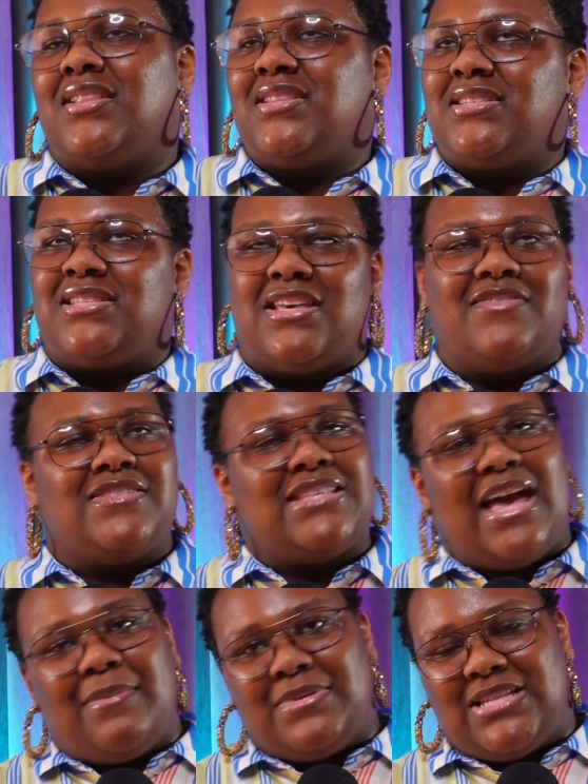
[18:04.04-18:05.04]
of the
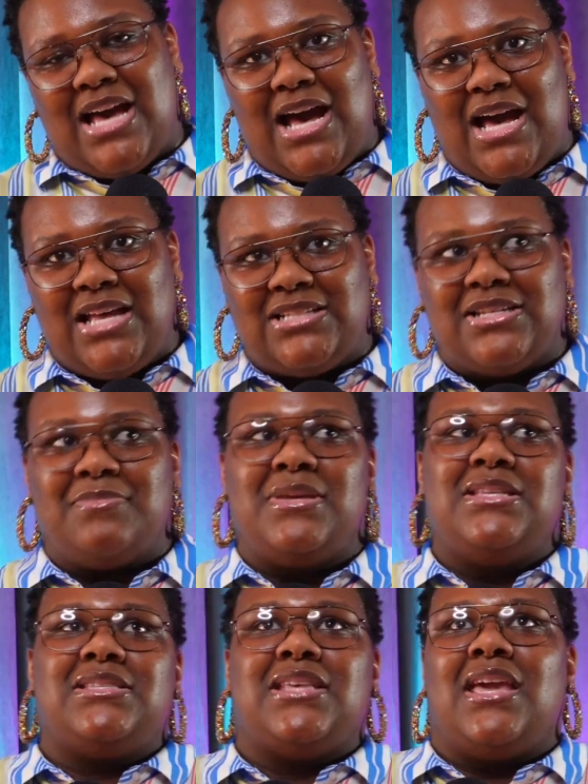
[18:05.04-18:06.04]
self-sabotage and
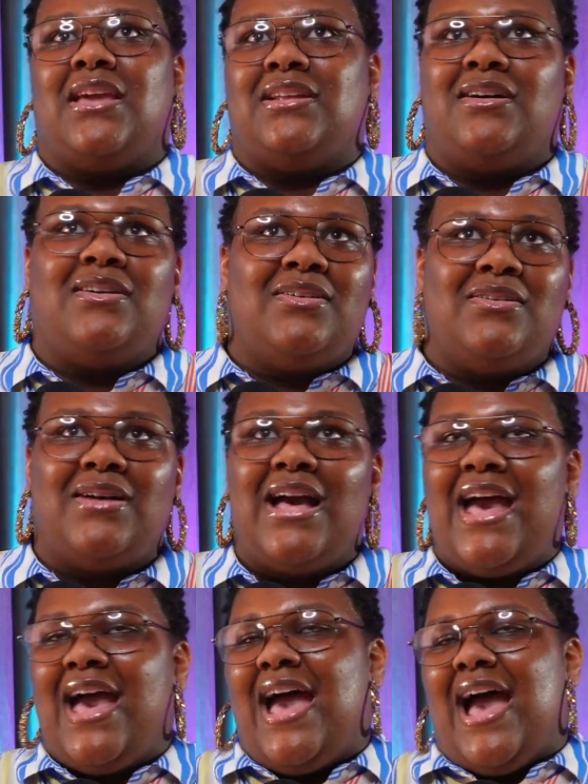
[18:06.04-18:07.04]
me saying oh
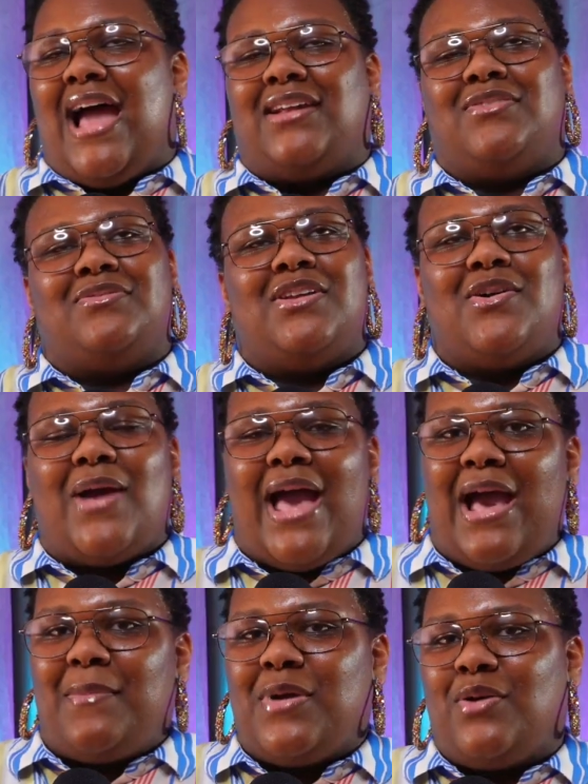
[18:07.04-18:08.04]
i don't know
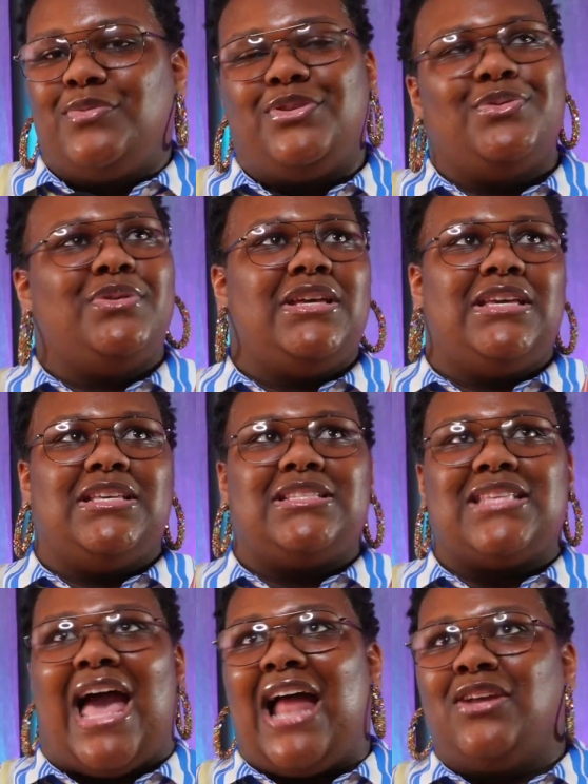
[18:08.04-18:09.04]
how i'm gonna do
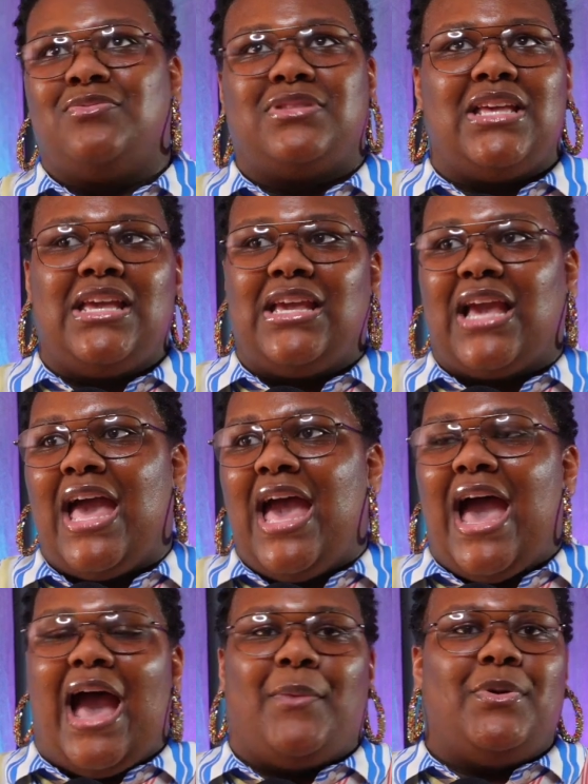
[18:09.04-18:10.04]
this i don't think
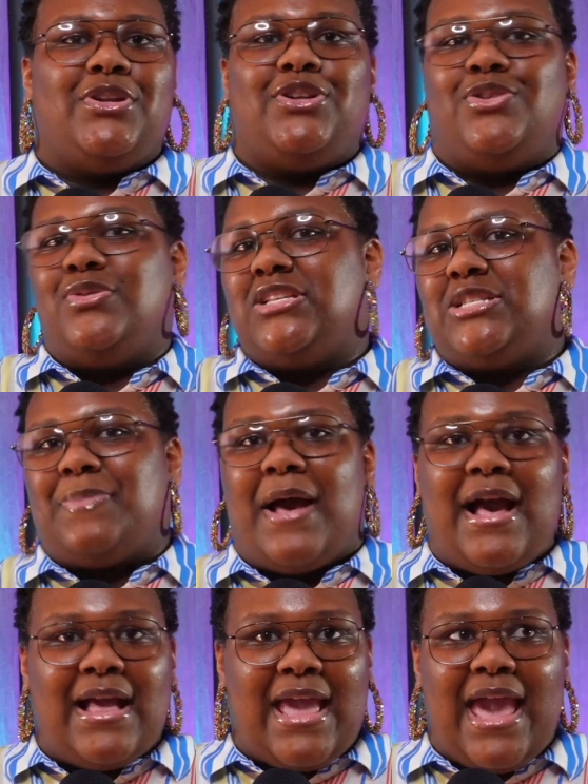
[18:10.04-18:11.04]
i want to do this
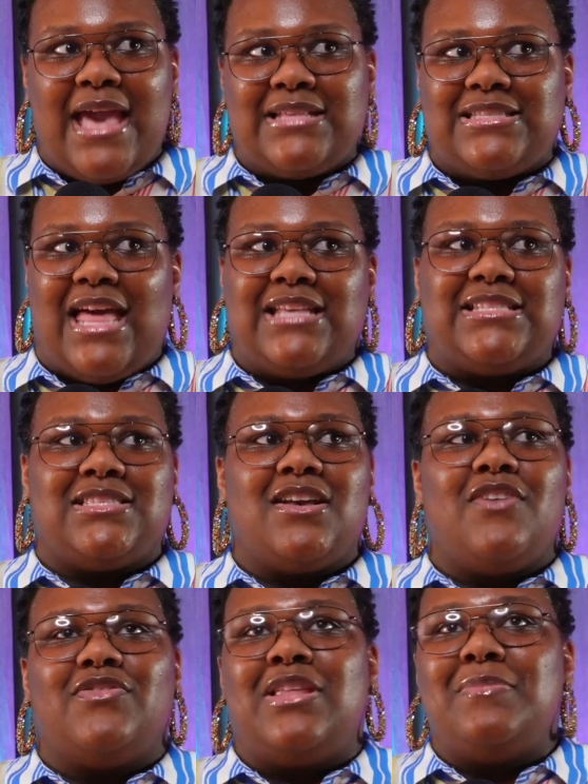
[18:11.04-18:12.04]
podcast like
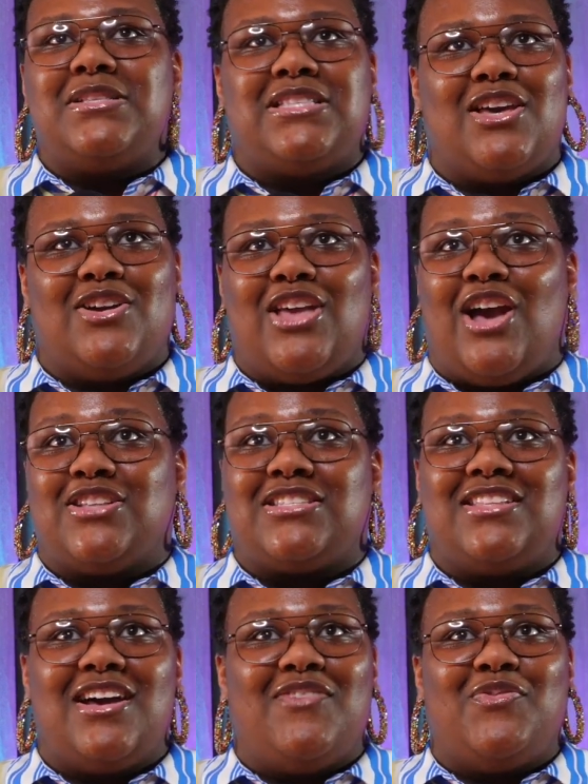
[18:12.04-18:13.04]
stuff let me tell y'all
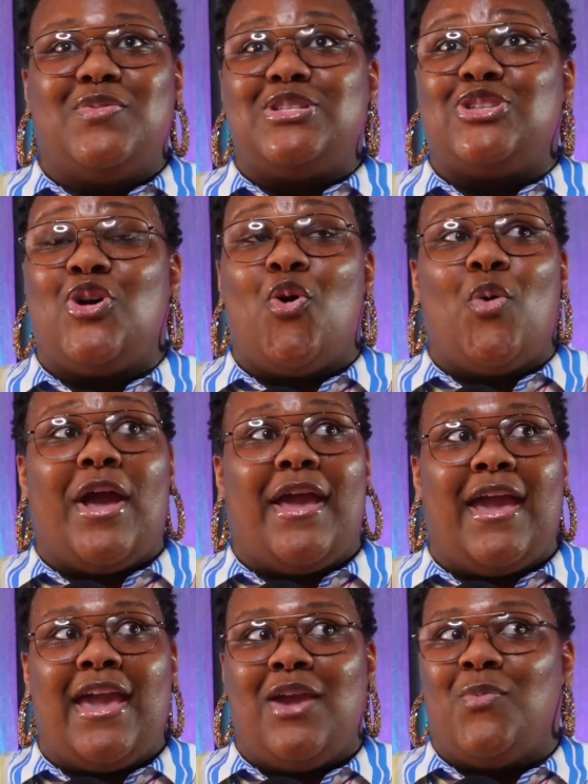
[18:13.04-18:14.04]
stuff was going
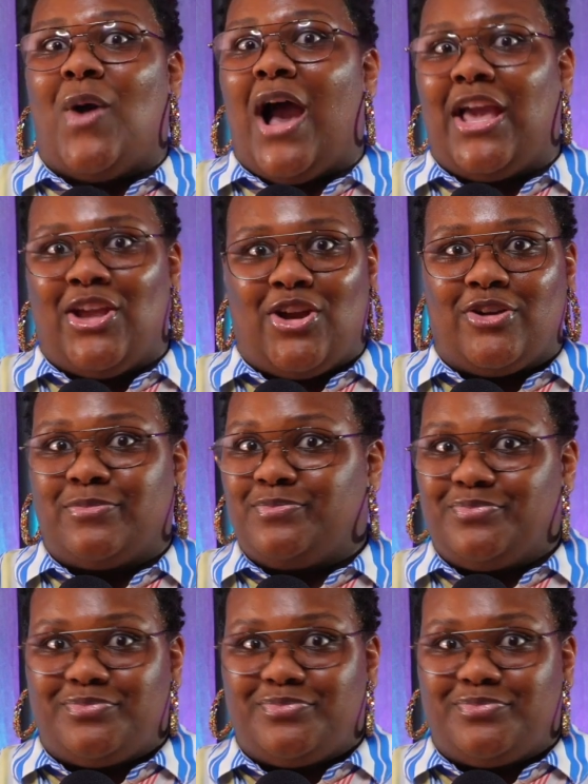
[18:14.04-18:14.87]
haywire